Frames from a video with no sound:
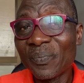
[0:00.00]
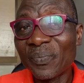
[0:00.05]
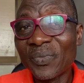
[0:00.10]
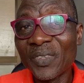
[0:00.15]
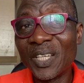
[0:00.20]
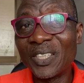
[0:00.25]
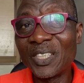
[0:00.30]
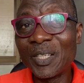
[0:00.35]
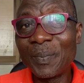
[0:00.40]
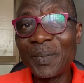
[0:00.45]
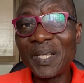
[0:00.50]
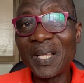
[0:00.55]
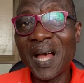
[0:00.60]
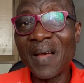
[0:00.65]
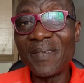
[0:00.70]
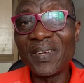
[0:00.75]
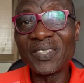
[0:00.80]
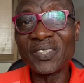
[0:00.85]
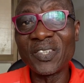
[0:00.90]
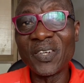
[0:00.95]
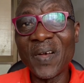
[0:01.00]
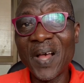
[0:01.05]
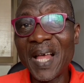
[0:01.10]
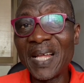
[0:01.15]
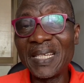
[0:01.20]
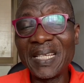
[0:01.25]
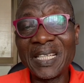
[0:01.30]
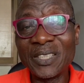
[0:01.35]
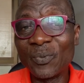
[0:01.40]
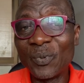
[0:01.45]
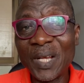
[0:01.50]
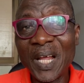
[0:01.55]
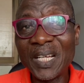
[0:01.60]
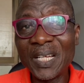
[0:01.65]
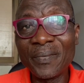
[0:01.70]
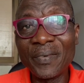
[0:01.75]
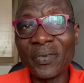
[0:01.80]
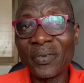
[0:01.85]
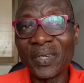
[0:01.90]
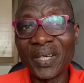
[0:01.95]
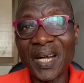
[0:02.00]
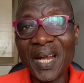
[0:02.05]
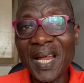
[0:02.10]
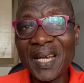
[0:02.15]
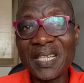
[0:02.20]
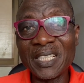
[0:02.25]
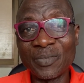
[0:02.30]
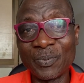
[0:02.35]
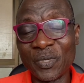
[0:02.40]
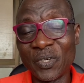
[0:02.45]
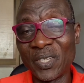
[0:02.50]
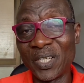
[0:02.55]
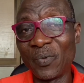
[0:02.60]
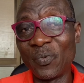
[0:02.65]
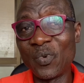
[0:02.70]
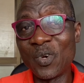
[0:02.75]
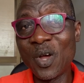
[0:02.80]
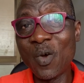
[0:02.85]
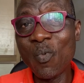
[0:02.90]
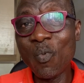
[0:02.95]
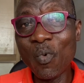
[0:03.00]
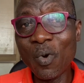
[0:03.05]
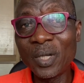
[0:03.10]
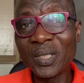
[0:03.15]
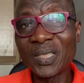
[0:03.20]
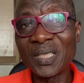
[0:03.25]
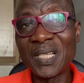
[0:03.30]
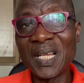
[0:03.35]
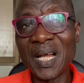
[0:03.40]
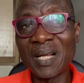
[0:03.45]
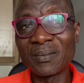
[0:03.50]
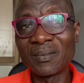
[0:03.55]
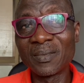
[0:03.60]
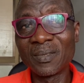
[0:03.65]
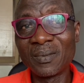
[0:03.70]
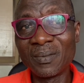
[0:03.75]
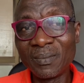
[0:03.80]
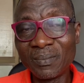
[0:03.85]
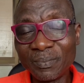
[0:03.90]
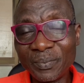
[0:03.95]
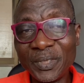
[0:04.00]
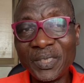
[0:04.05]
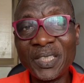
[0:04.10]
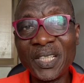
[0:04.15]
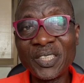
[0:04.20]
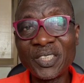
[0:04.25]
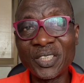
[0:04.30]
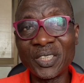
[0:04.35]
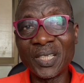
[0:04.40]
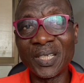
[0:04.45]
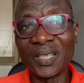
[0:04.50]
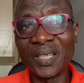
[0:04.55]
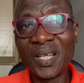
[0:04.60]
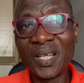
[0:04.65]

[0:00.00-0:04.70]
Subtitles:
will simply harvest your ideas without giving you credit, because they will not want that predatory